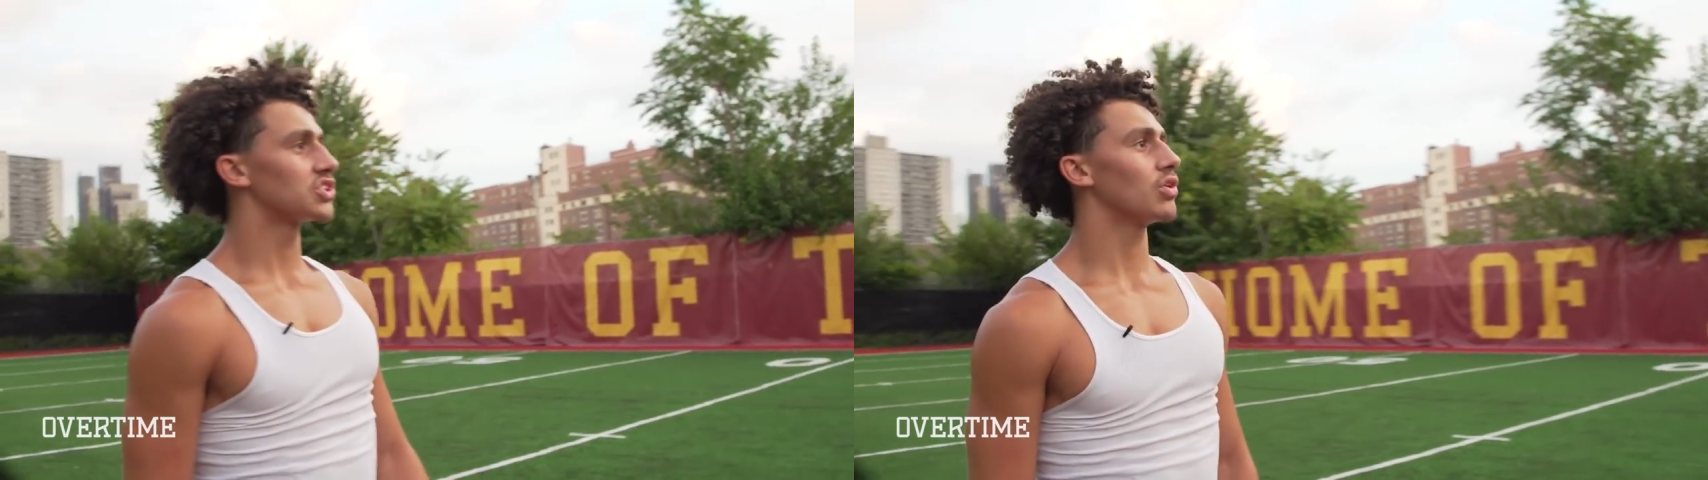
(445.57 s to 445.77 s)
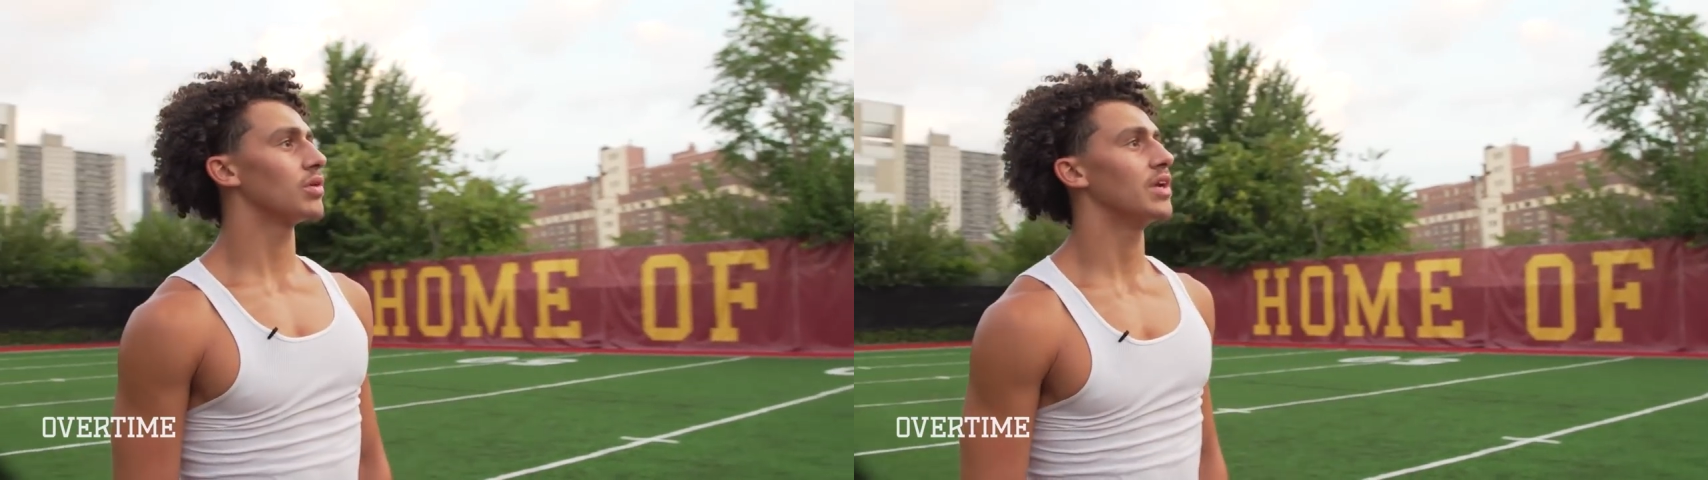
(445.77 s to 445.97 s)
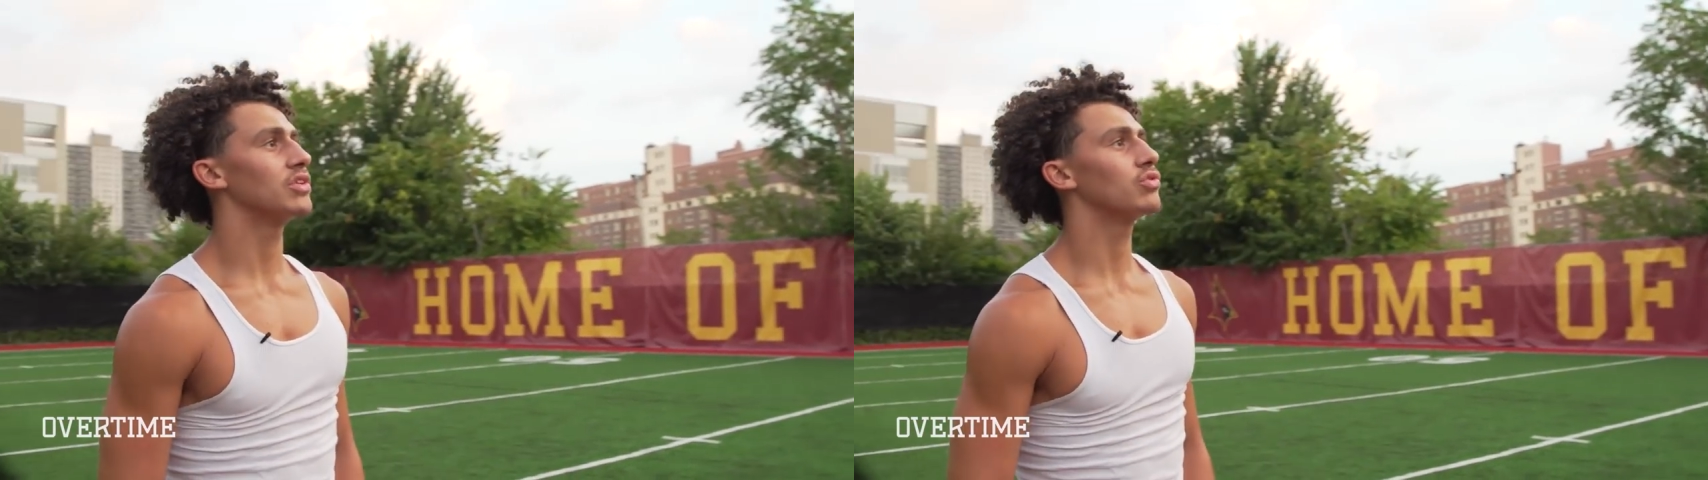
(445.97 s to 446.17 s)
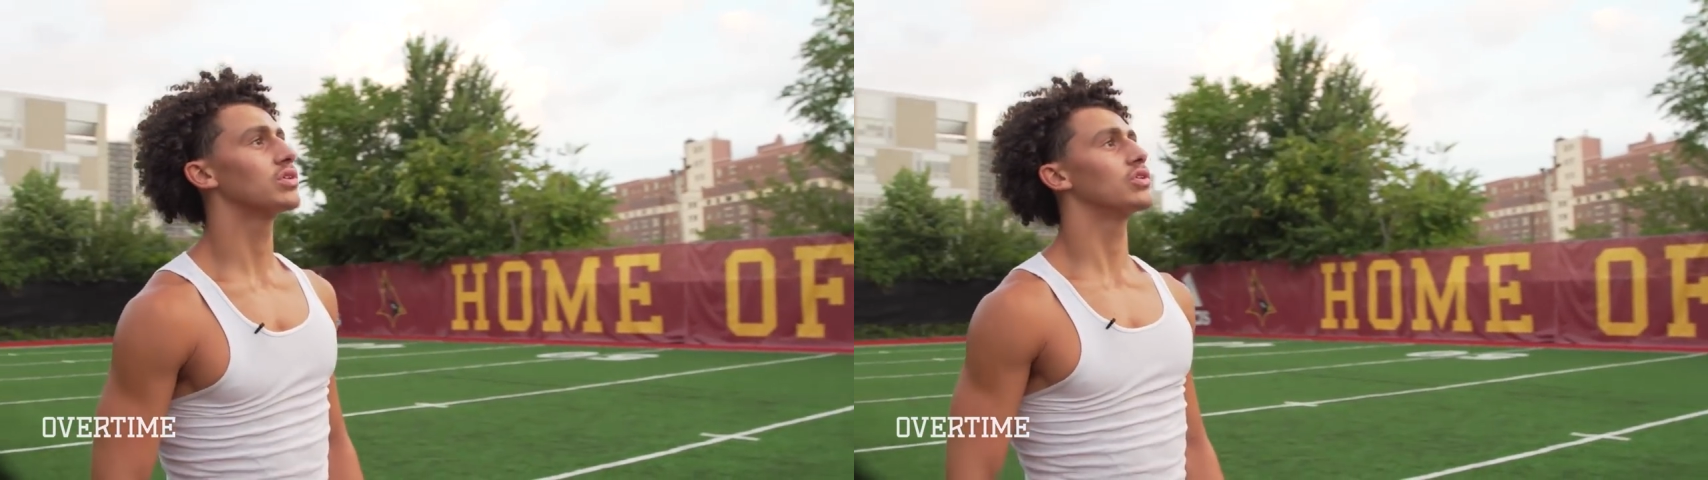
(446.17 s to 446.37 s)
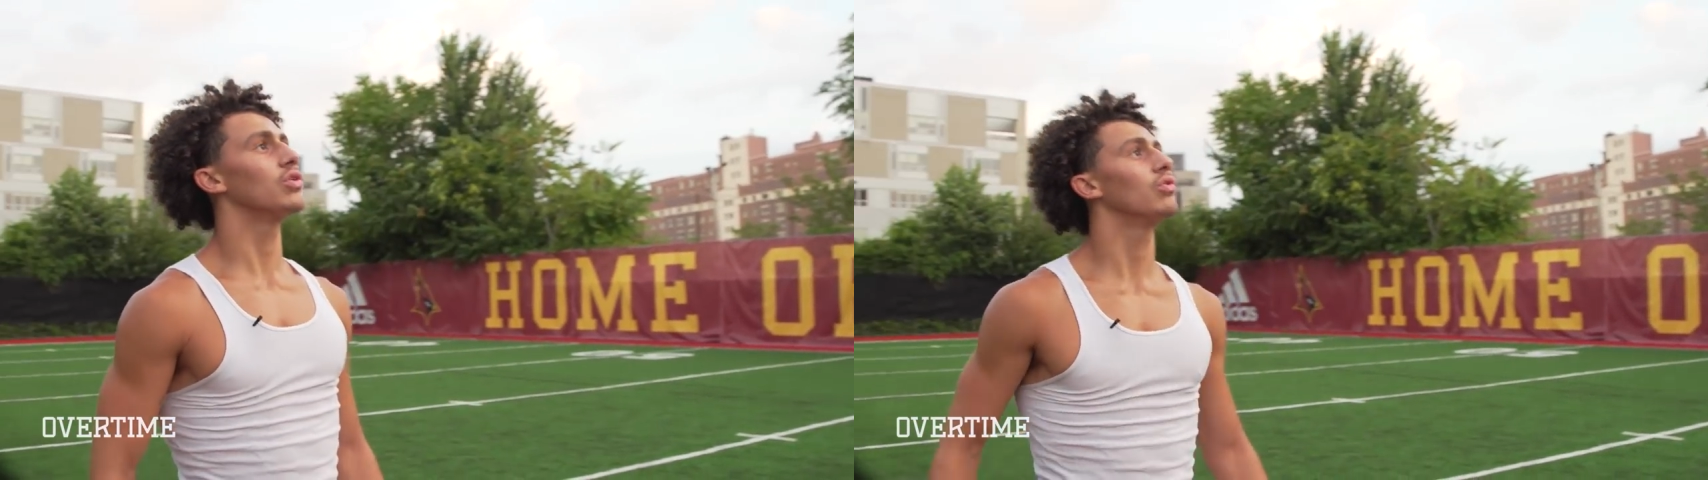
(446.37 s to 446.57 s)
show them that you
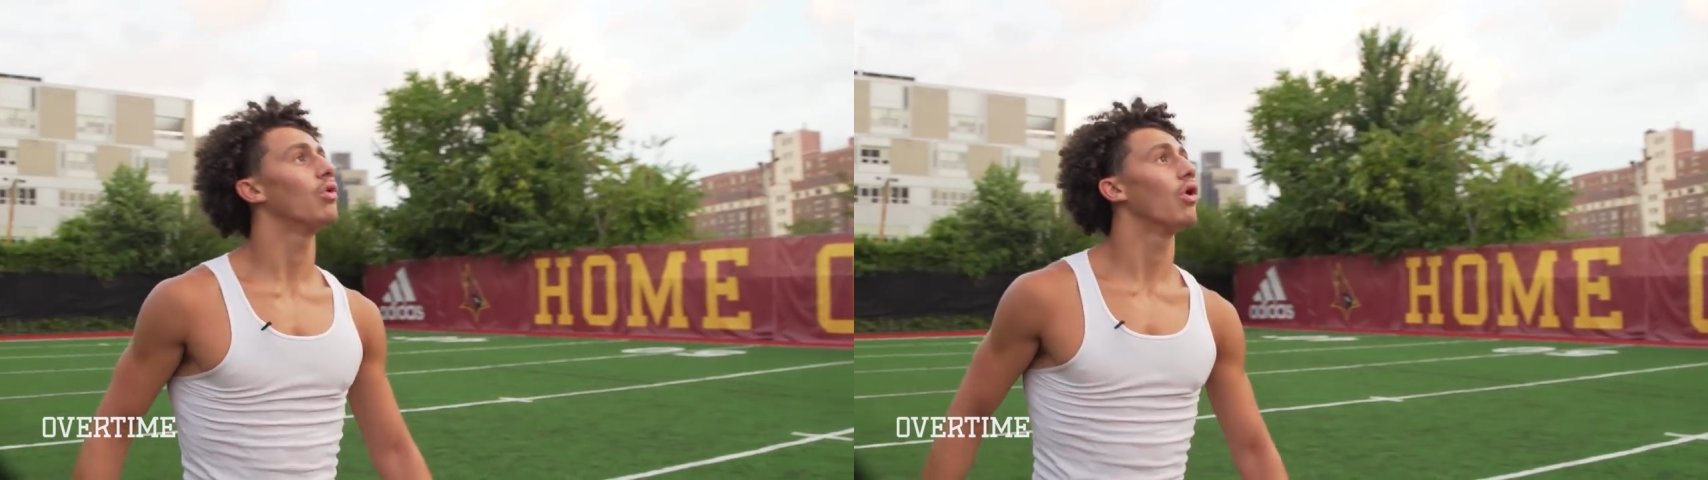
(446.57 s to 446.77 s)
could do